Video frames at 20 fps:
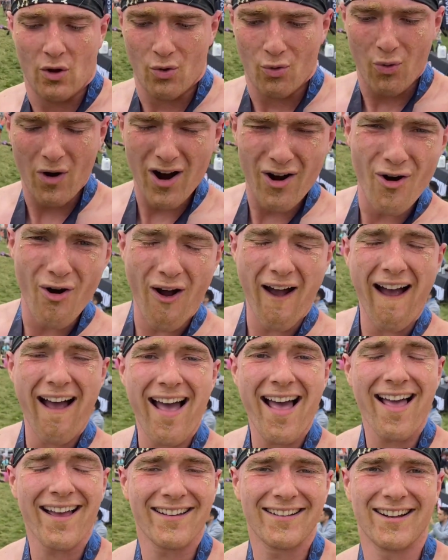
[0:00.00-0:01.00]
Woo!
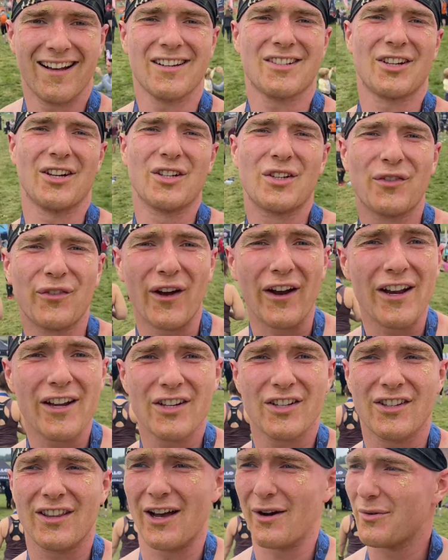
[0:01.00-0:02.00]
That's us
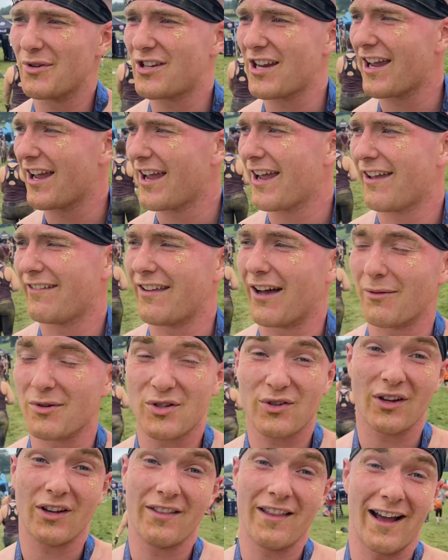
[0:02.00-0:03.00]
finished. That is
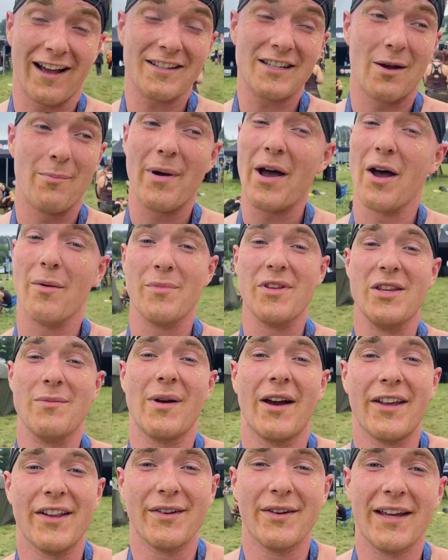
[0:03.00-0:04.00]
a bit of me,
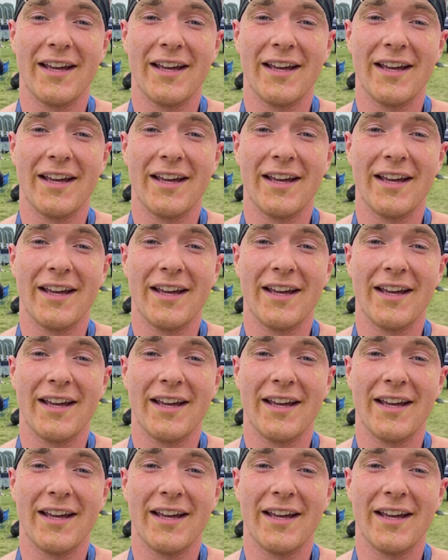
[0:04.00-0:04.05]
by the way.